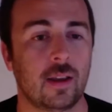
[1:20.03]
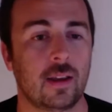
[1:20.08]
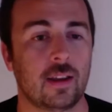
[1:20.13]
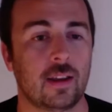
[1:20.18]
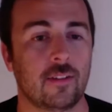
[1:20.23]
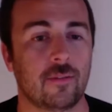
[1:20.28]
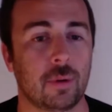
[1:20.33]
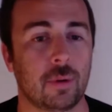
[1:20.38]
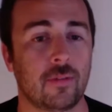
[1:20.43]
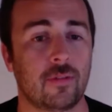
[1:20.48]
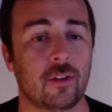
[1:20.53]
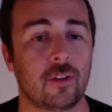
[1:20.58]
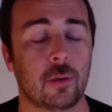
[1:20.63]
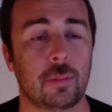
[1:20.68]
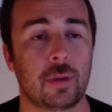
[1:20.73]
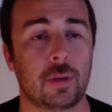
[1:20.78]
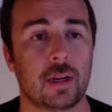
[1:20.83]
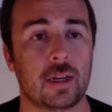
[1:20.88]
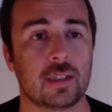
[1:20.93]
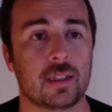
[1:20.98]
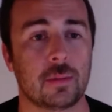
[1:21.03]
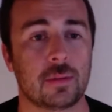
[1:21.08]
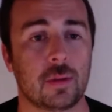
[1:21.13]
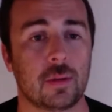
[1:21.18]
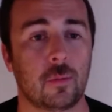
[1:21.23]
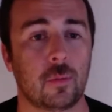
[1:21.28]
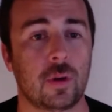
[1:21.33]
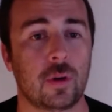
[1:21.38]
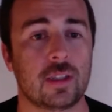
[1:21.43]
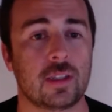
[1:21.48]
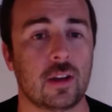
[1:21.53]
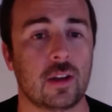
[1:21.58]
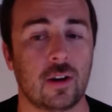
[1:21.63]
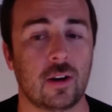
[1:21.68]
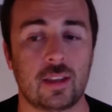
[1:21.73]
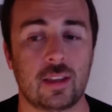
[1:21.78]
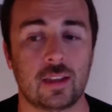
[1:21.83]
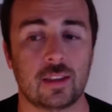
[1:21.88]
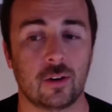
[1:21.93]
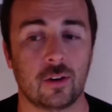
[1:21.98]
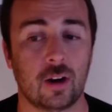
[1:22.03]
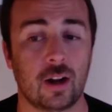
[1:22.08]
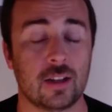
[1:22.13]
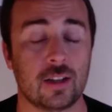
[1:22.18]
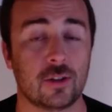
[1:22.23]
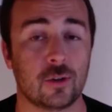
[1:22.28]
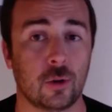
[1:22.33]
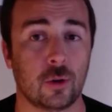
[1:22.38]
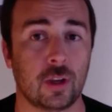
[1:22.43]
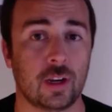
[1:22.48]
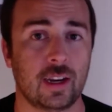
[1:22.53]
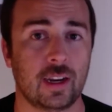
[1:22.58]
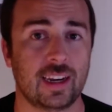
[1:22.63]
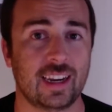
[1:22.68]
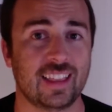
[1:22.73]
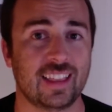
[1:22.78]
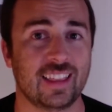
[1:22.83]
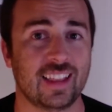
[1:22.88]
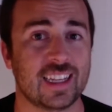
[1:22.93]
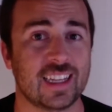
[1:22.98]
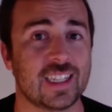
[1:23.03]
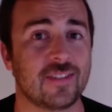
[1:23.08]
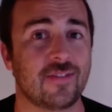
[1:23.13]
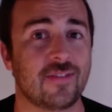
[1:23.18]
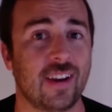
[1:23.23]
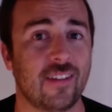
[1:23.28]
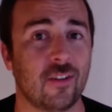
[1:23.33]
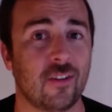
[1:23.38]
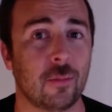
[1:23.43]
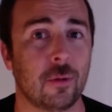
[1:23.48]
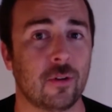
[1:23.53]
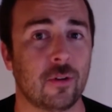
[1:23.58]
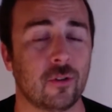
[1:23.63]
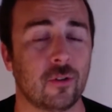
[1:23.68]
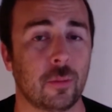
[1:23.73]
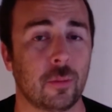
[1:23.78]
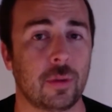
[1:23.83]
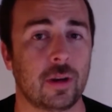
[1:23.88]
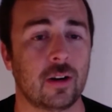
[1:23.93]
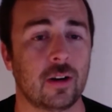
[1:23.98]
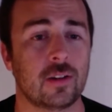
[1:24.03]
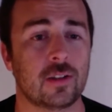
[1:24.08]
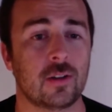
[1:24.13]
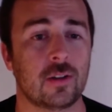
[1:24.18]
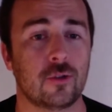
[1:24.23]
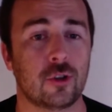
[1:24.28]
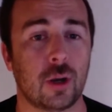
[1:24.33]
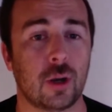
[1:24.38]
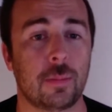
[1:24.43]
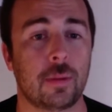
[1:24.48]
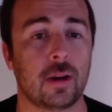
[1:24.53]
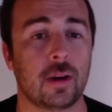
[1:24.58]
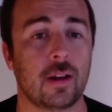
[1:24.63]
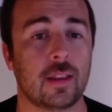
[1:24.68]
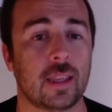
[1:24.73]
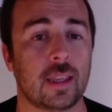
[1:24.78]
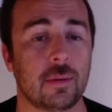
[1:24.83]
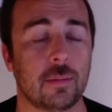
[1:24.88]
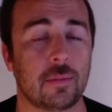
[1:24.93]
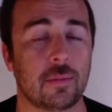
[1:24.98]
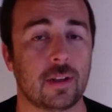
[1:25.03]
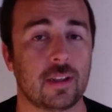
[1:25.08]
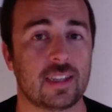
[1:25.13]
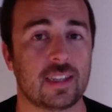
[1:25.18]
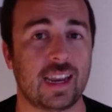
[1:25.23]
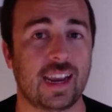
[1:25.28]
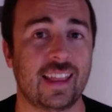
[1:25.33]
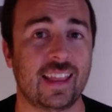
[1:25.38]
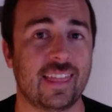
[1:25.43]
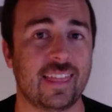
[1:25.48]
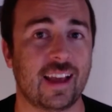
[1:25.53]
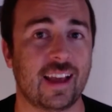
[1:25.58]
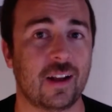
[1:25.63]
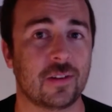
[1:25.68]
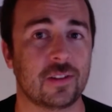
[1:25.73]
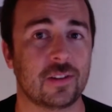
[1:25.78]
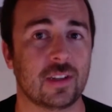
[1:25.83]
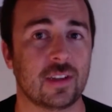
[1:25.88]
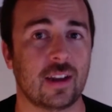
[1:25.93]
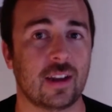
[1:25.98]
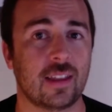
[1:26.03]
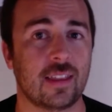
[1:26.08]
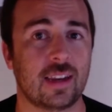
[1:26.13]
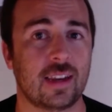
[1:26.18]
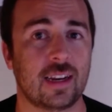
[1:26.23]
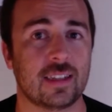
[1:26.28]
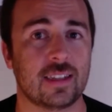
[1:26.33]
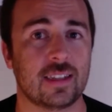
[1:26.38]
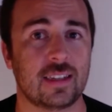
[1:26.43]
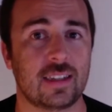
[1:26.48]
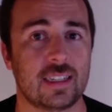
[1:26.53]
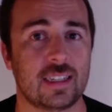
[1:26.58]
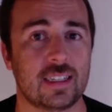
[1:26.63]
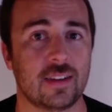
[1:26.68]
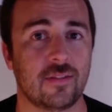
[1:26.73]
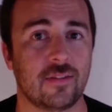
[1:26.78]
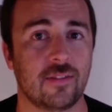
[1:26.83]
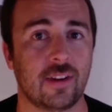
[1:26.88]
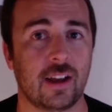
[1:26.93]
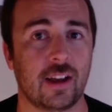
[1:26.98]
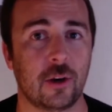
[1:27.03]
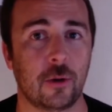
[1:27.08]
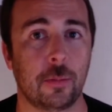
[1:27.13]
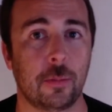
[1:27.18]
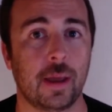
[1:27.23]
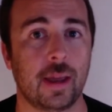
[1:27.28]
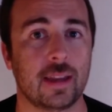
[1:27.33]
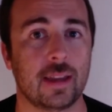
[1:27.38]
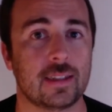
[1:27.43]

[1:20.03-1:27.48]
If Buffalo picks up some wins there, I think their odds are only going to get less favorable from here. So jumping on them at plus 8,000, I think, is a decent value bet.